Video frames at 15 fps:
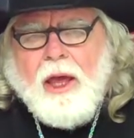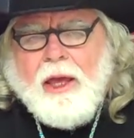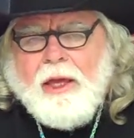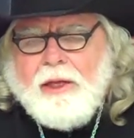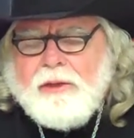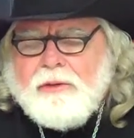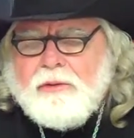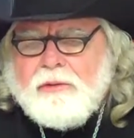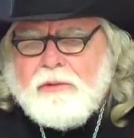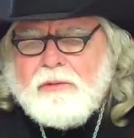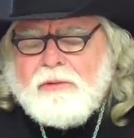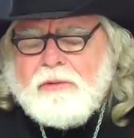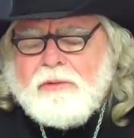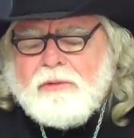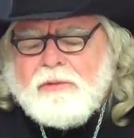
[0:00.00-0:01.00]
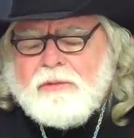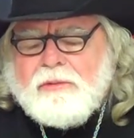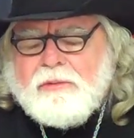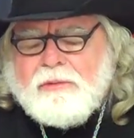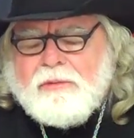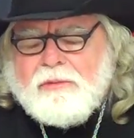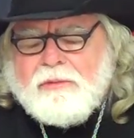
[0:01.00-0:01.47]
And
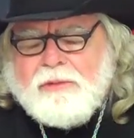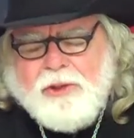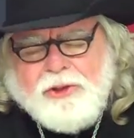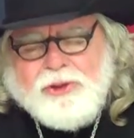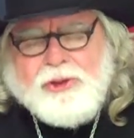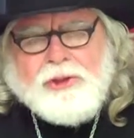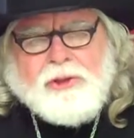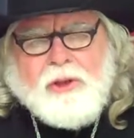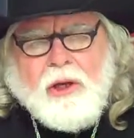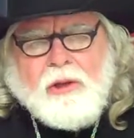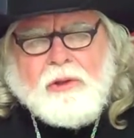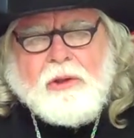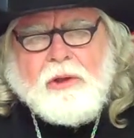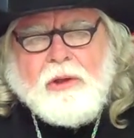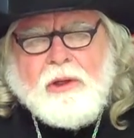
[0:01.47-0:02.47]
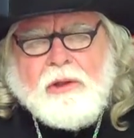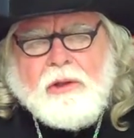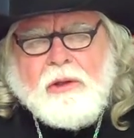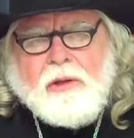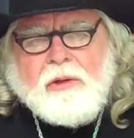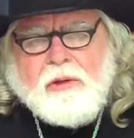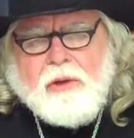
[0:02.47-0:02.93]
that's just not good.
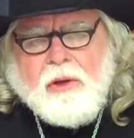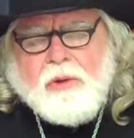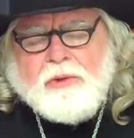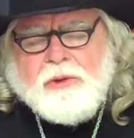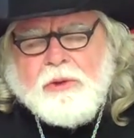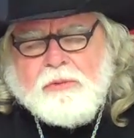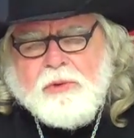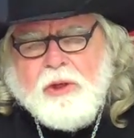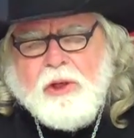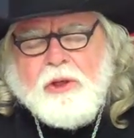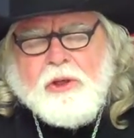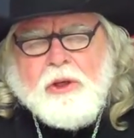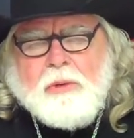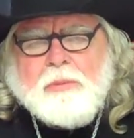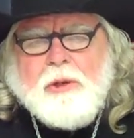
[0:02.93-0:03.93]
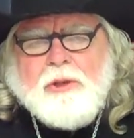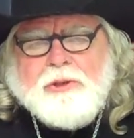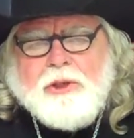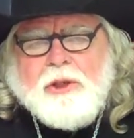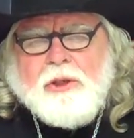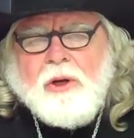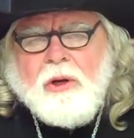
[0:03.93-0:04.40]
Because if you get too
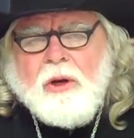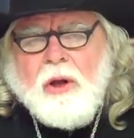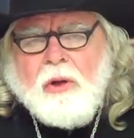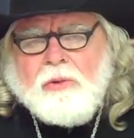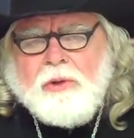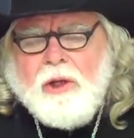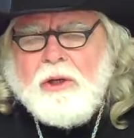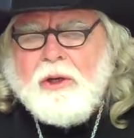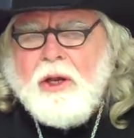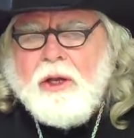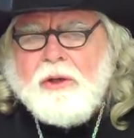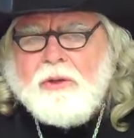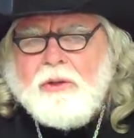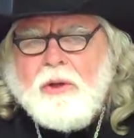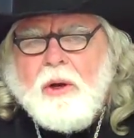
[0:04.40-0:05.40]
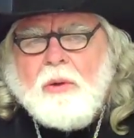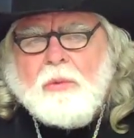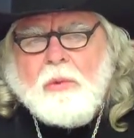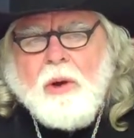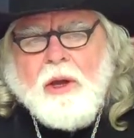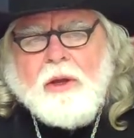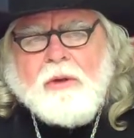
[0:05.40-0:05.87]
much into law, that takes you
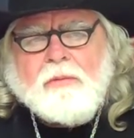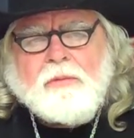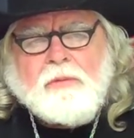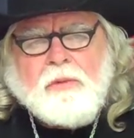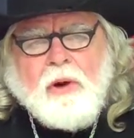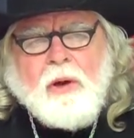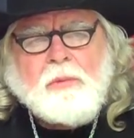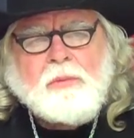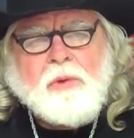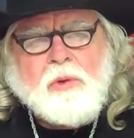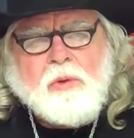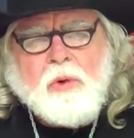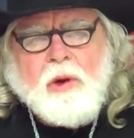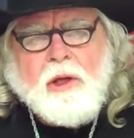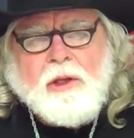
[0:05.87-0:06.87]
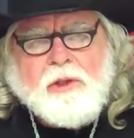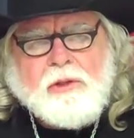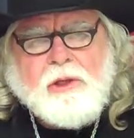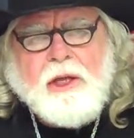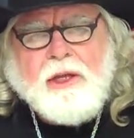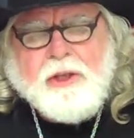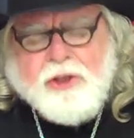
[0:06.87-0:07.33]
away from
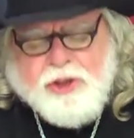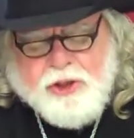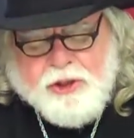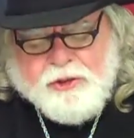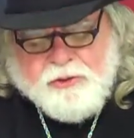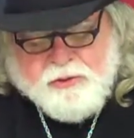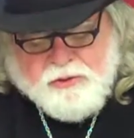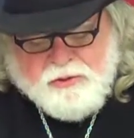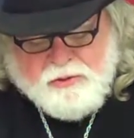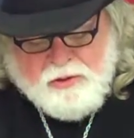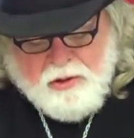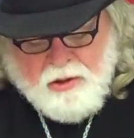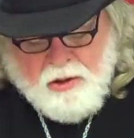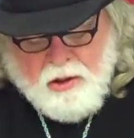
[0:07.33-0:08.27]
grace and Jesus.